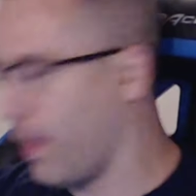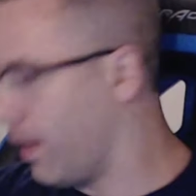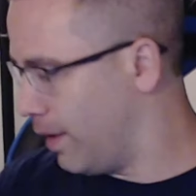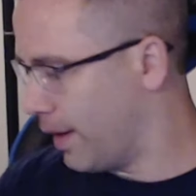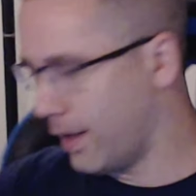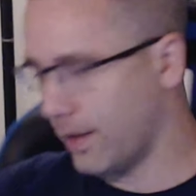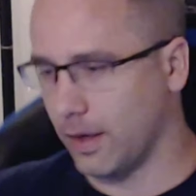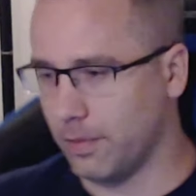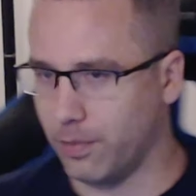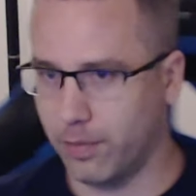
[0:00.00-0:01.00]
I got a
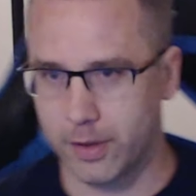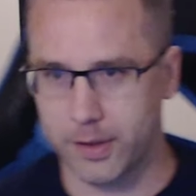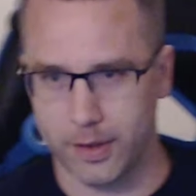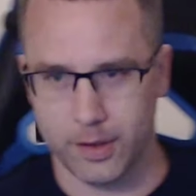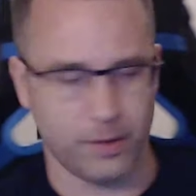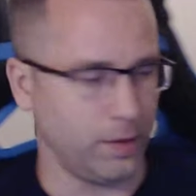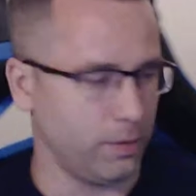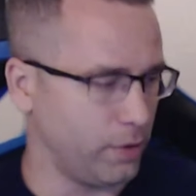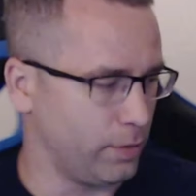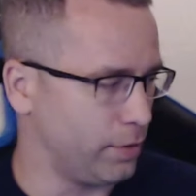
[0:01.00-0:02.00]
couple books that I
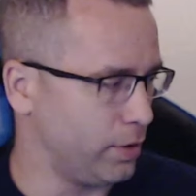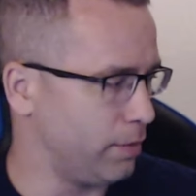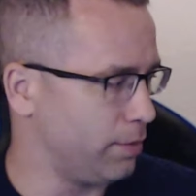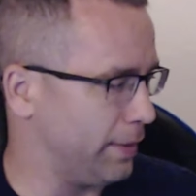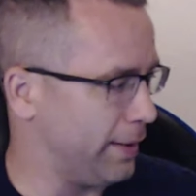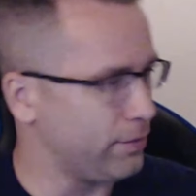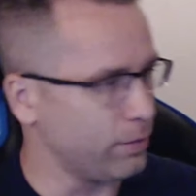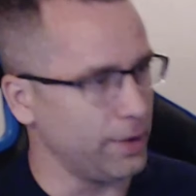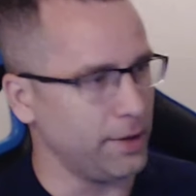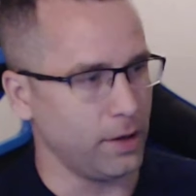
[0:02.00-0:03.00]
want to put up. I haven't
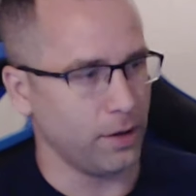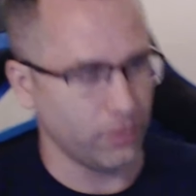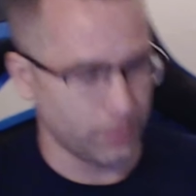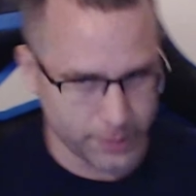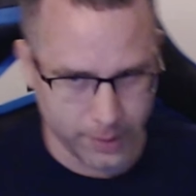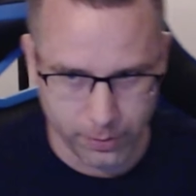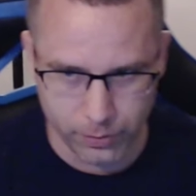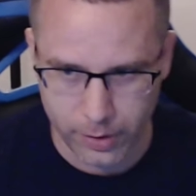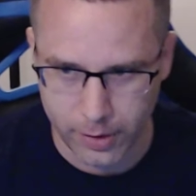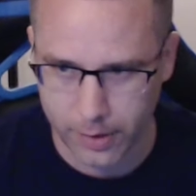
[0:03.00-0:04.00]
read any of them because I don't
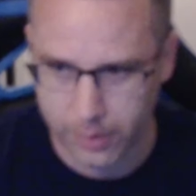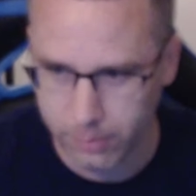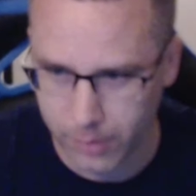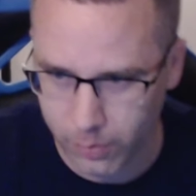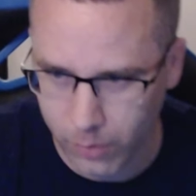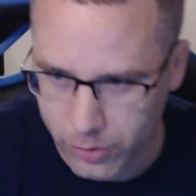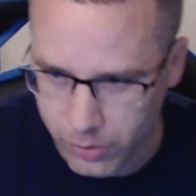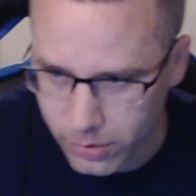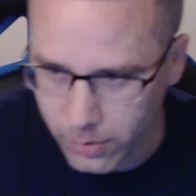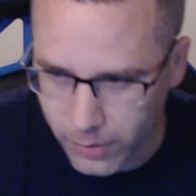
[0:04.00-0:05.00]
read. I watch
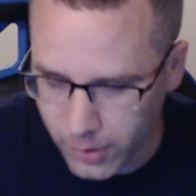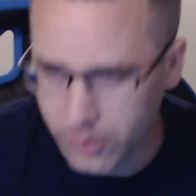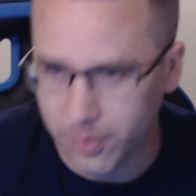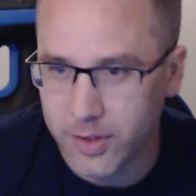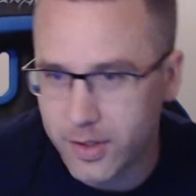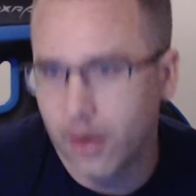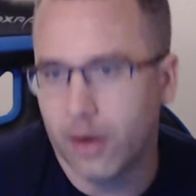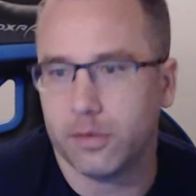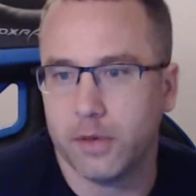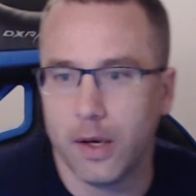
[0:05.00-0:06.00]
YouTube videos, but
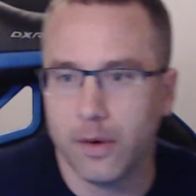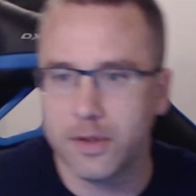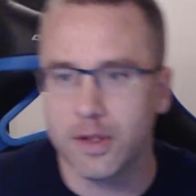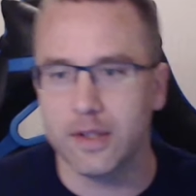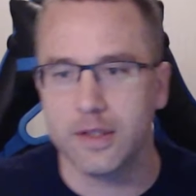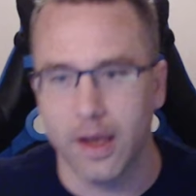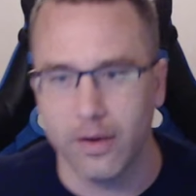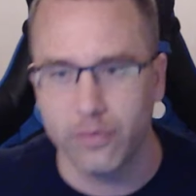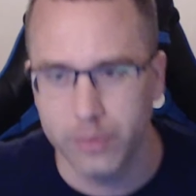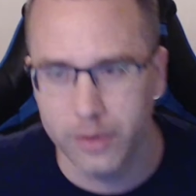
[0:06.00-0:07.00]
still, it's nice to
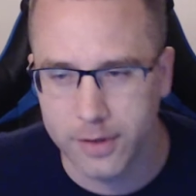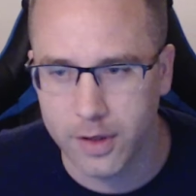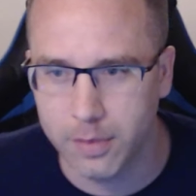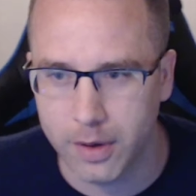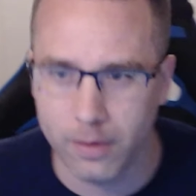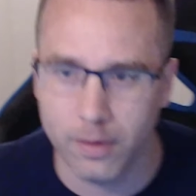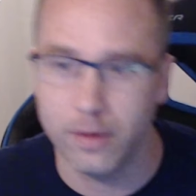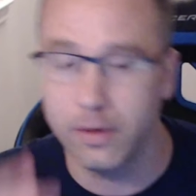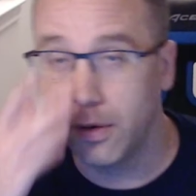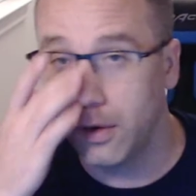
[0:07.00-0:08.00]
have books in the background.
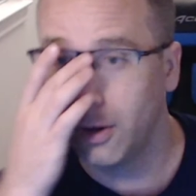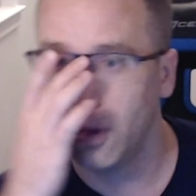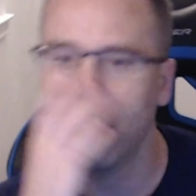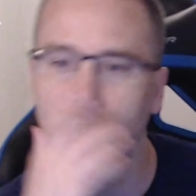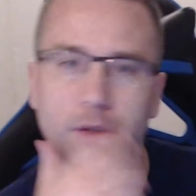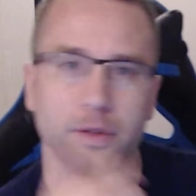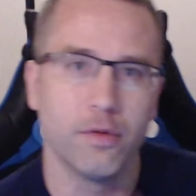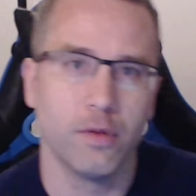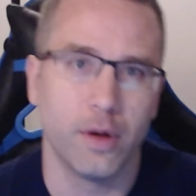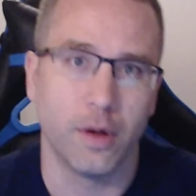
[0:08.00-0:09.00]
So
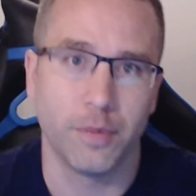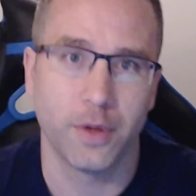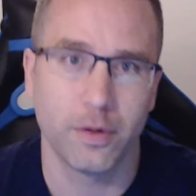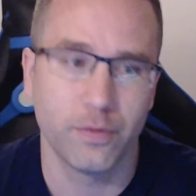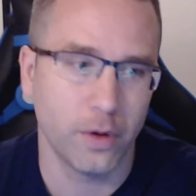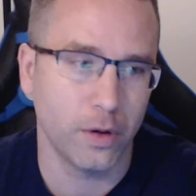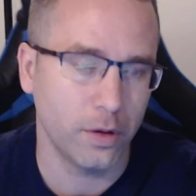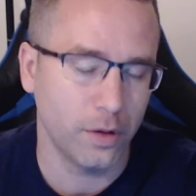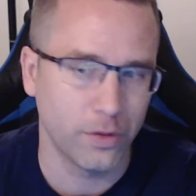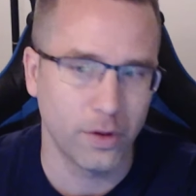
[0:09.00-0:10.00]
I'm thinking
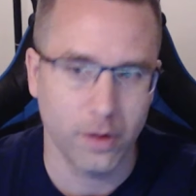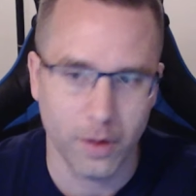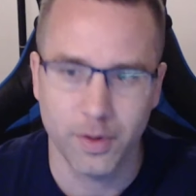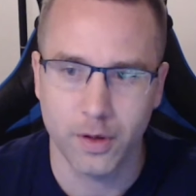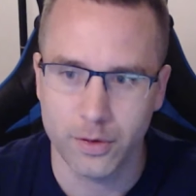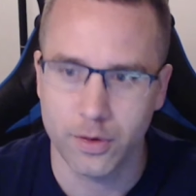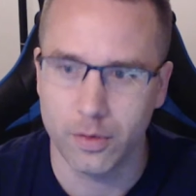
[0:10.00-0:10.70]
I'm thinking it's good.